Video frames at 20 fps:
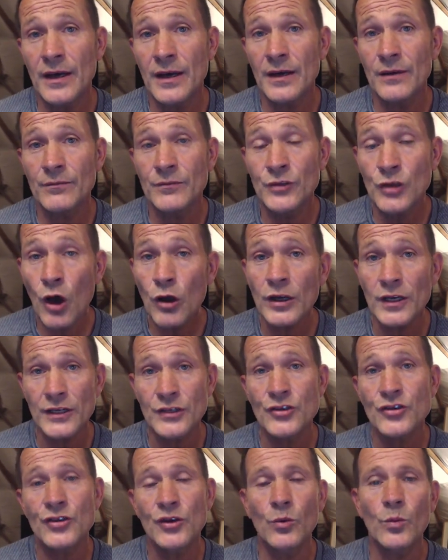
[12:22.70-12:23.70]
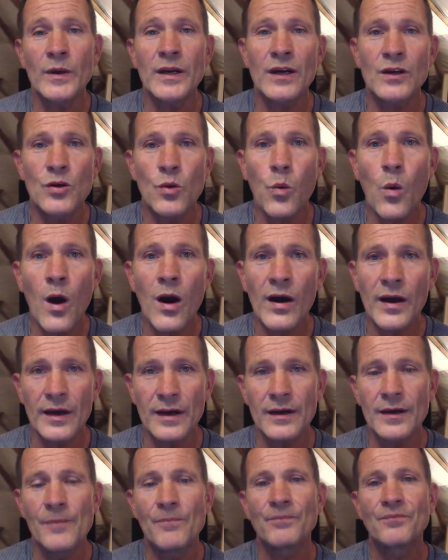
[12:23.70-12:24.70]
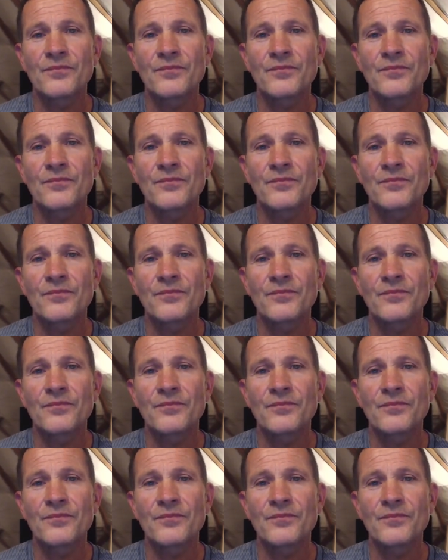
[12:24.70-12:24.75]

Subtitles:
knowledge that we acquire